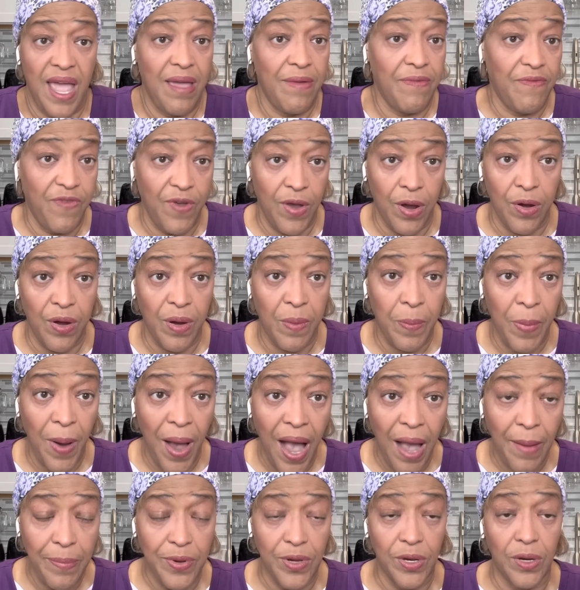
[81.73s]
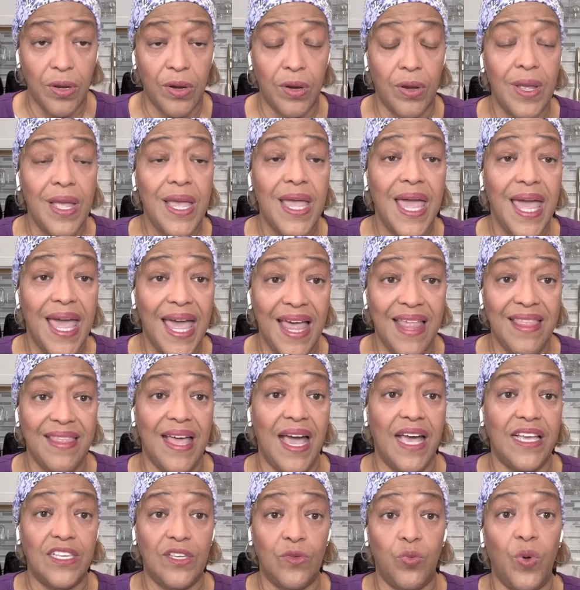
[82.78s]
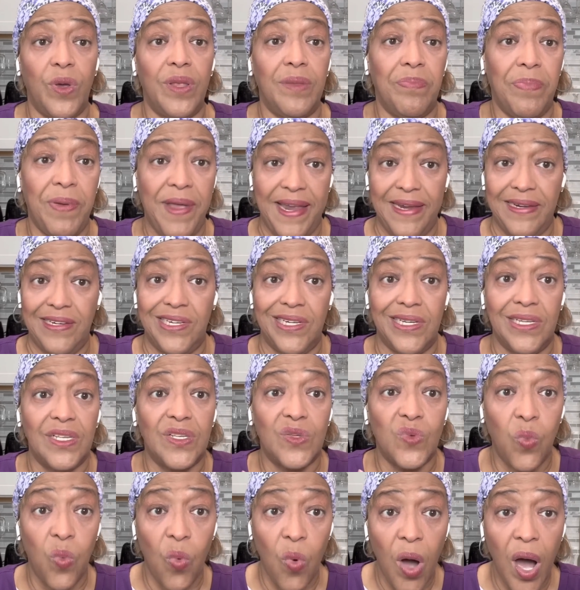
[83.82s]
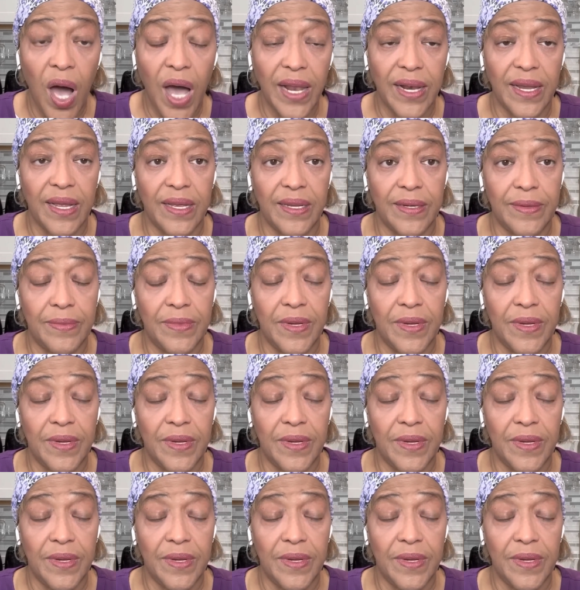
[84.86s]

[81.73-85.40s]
very popular, and that's what patients wanted.